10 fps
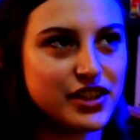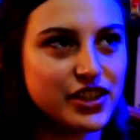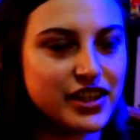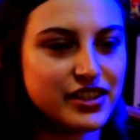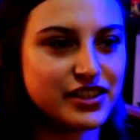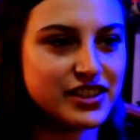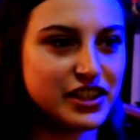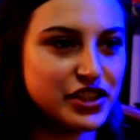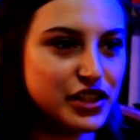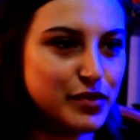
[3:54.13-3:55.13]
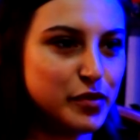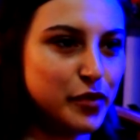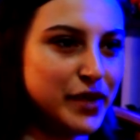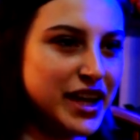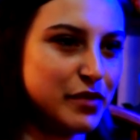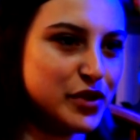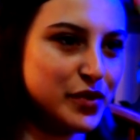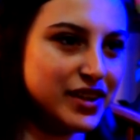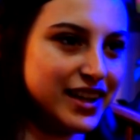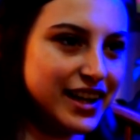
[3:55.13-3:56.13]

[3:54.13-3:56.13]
like a distinction people make between like